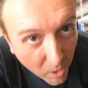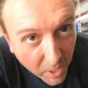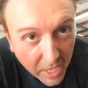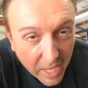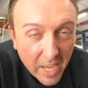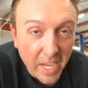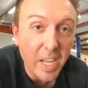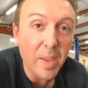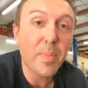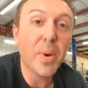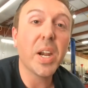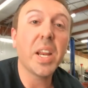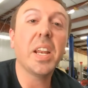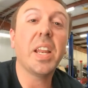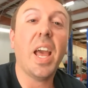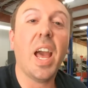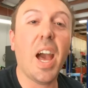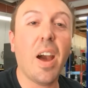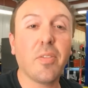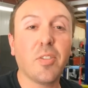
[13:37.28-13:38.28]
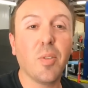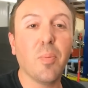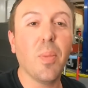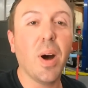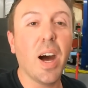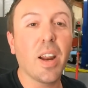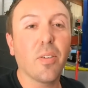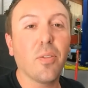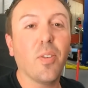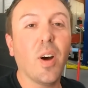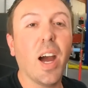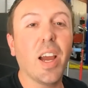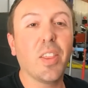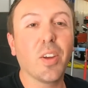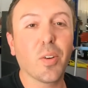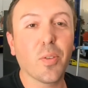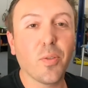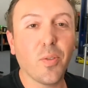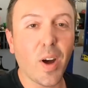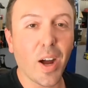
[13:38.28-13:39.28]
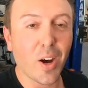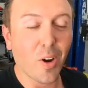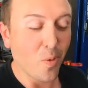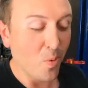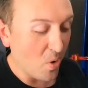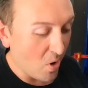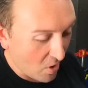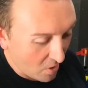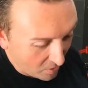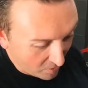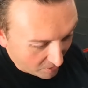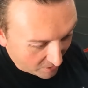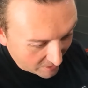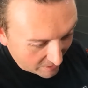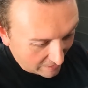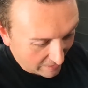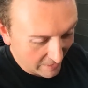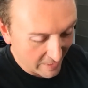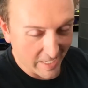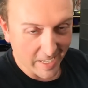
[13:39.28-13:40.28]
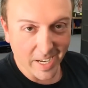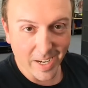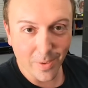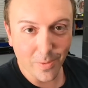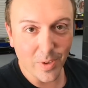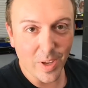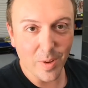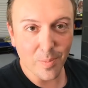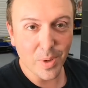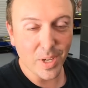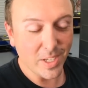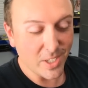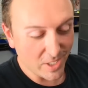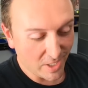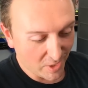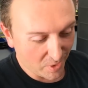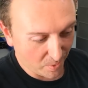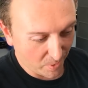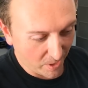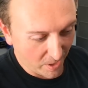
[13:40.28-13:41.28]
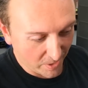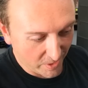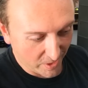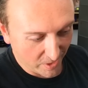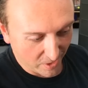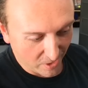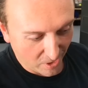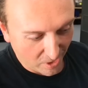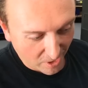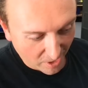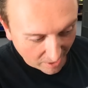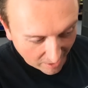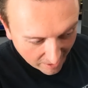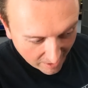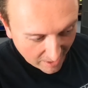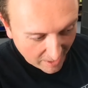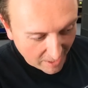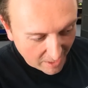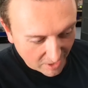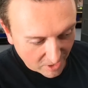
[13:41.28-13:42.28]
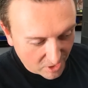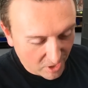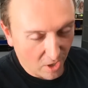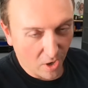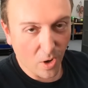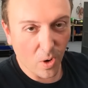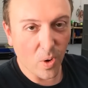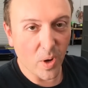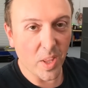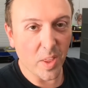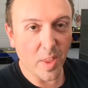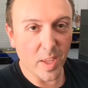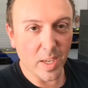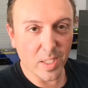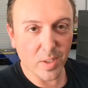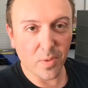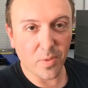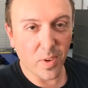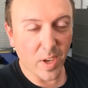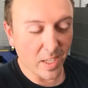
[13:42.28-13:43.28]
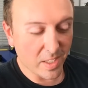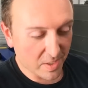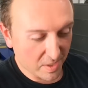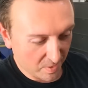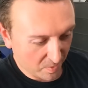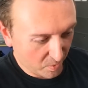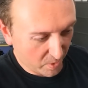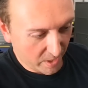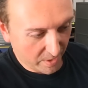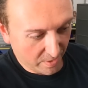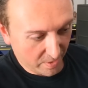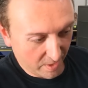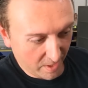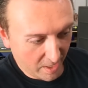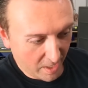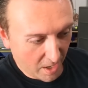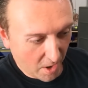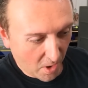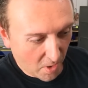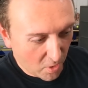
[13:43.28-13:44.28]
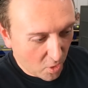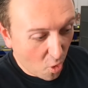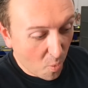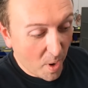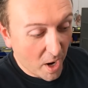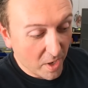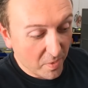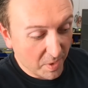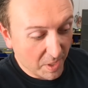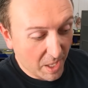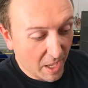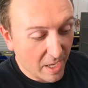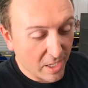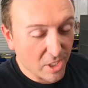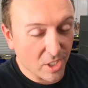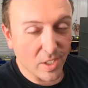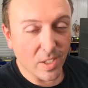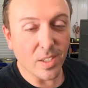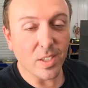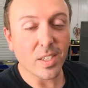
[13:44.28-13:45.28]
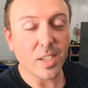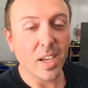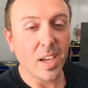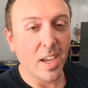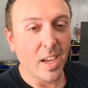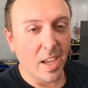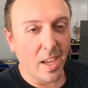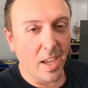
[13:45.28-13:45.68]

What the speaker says: want anybody to have to modify their firewall to get a VMP Gen 3 on their car. So this fits with no modifications.